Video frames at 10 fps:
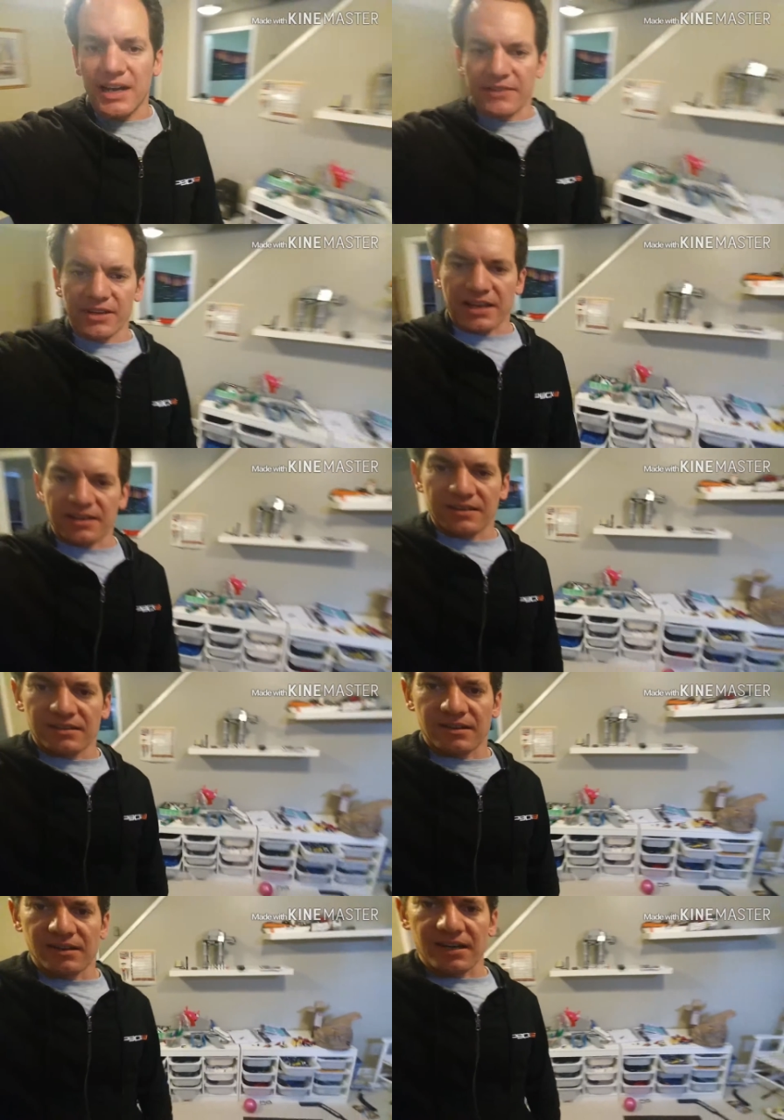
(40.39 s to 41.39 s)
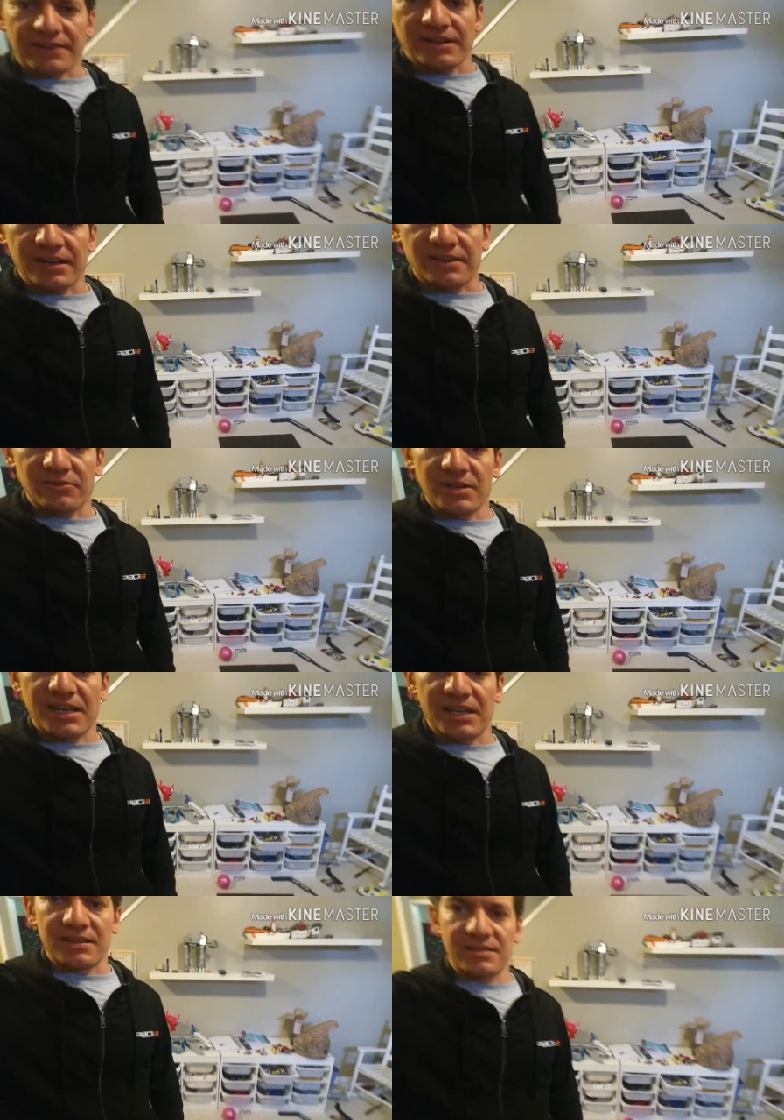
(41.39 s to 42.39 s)
I've got I've got three
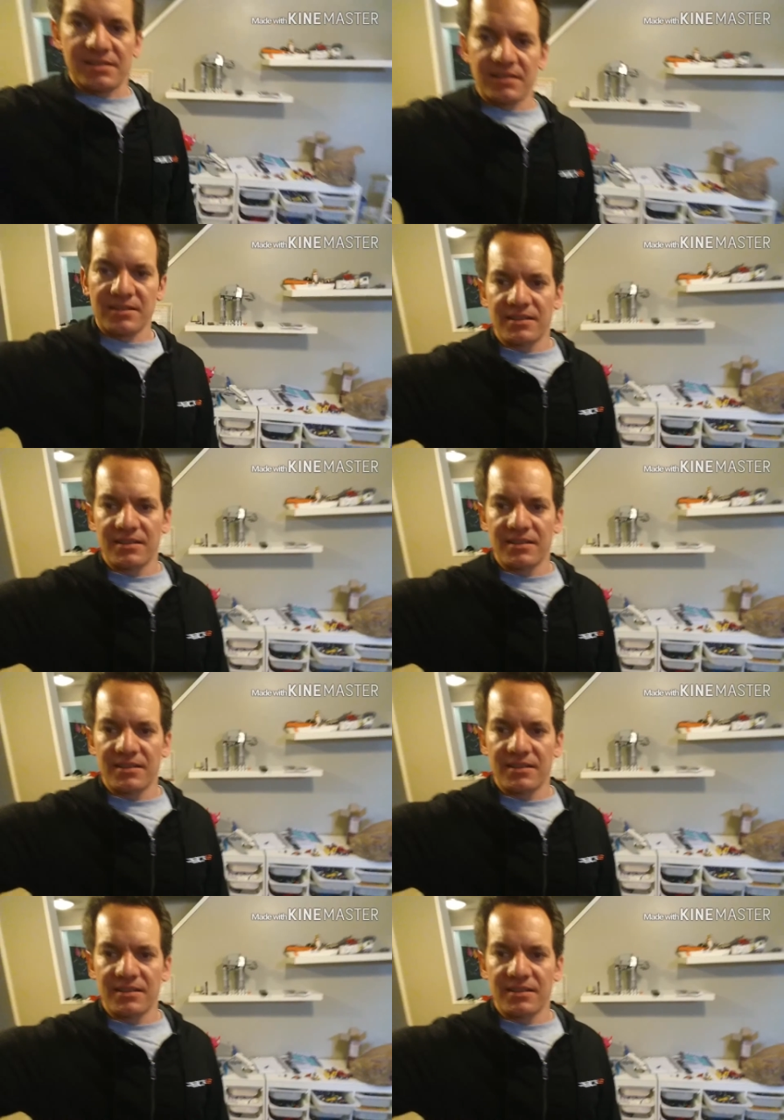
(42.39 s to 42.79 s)
kids,